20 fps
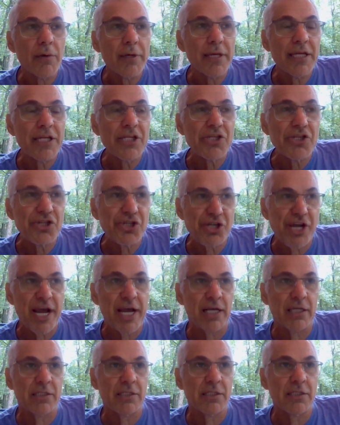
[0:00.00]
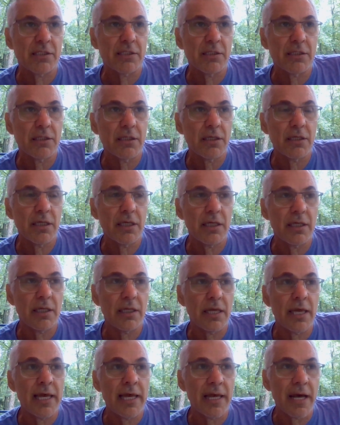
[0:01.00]
inject
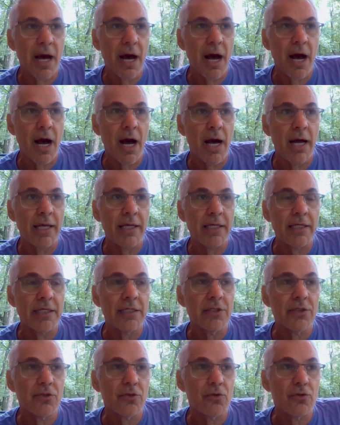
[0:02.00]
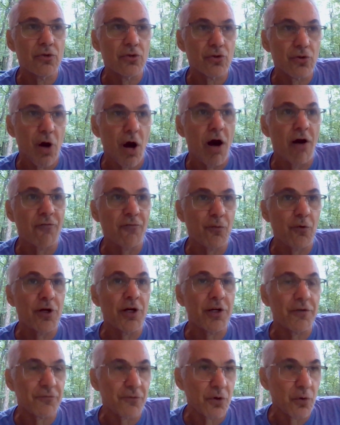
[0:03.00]
AI into
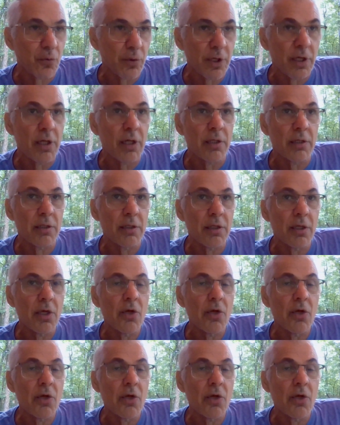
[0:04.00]
software, if you will,